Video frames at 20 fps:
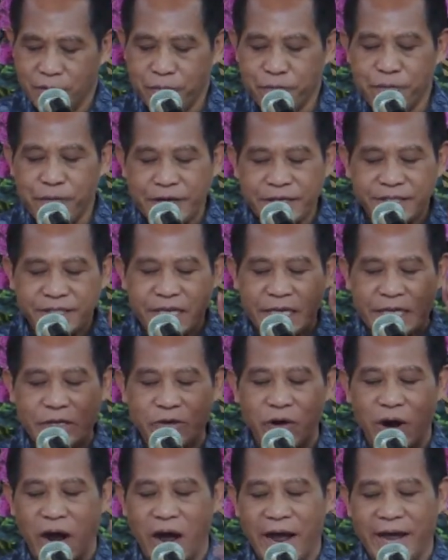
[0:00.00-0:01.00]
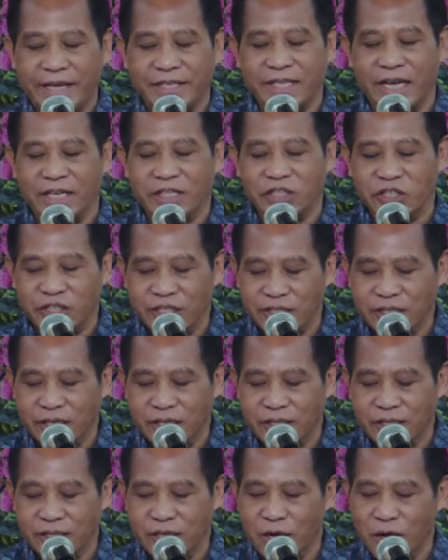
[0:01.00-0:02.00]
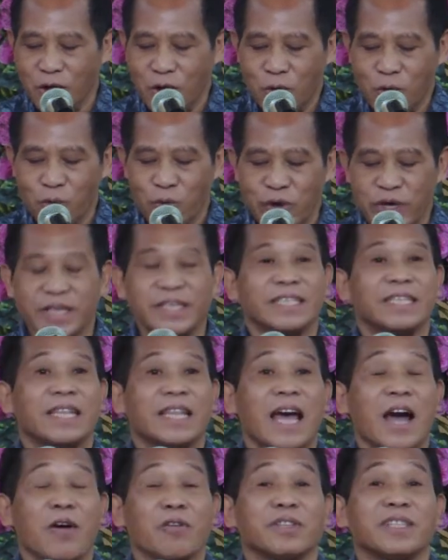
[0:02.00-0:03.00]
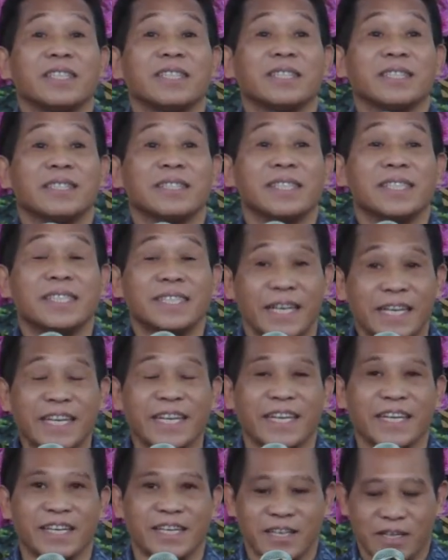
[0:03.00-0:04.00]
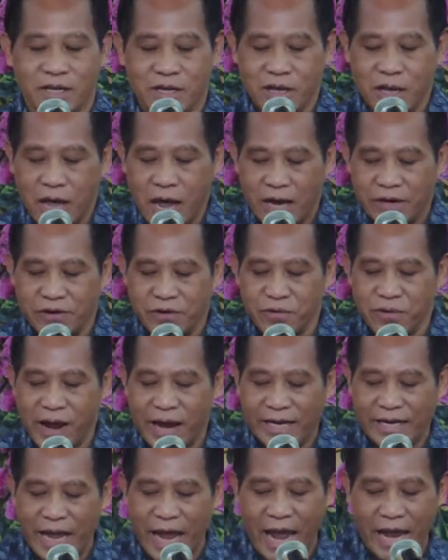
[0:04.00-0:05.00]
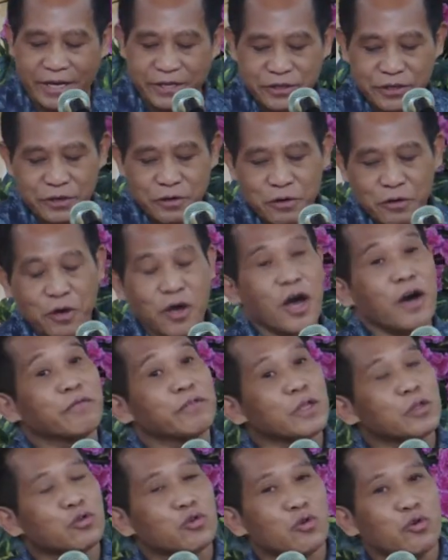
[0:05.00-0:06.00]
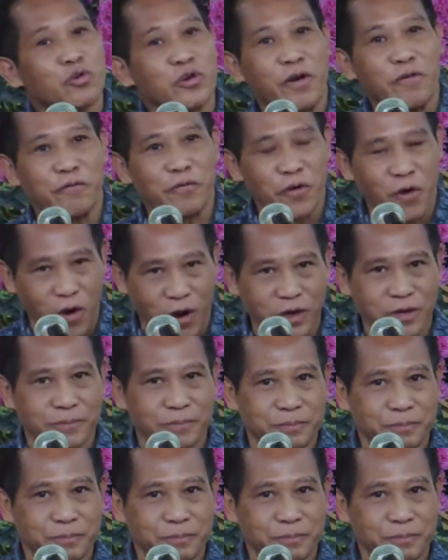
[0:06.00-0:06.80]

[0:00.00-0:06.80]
Fixing your eyes on Jesus, who is now sitting at the right hand of the throne of God.